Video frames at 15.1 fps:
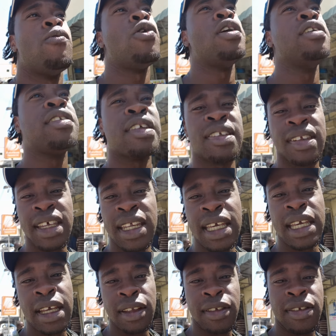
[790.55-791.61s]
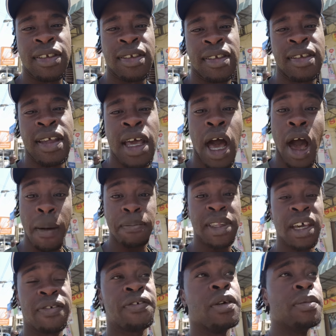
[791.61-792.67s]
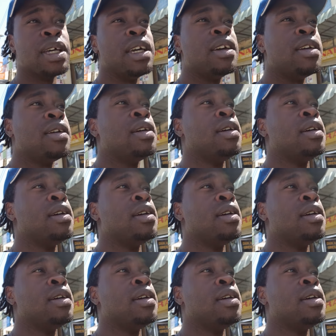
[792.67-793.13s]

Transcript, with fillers: Mwanza City, it's up there for me.